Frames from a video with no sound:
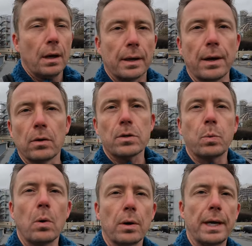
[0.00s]
Okay, all this
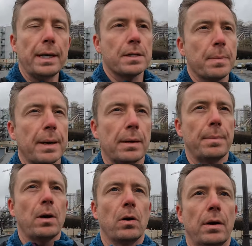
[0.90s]
walking is making
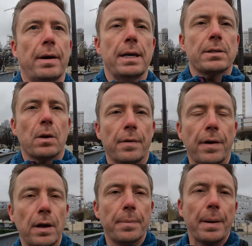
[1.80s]
me hungry, so I've
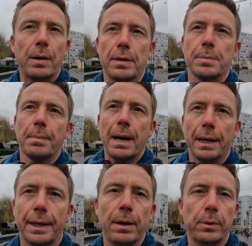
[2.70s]
heard about this
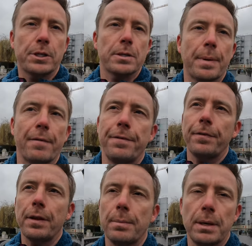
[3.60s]
market, which is about
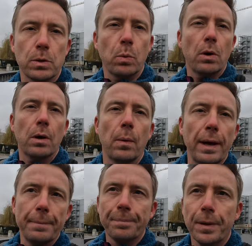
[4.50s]
15 minutes walk
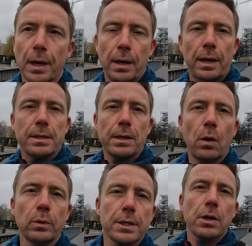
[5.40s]
away. It's the
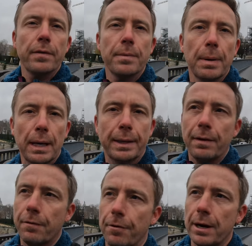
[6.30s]
oldest covered market
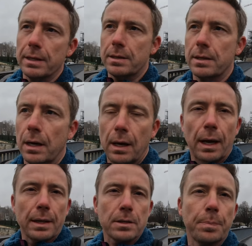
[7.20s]
in France,
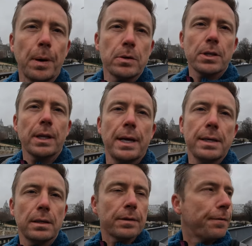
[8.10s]
and
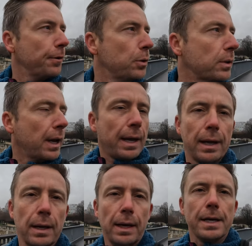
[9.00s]
supposedly the food
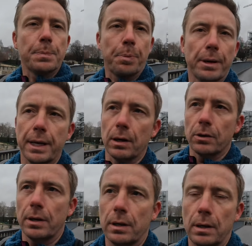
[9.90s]
there is pretty good.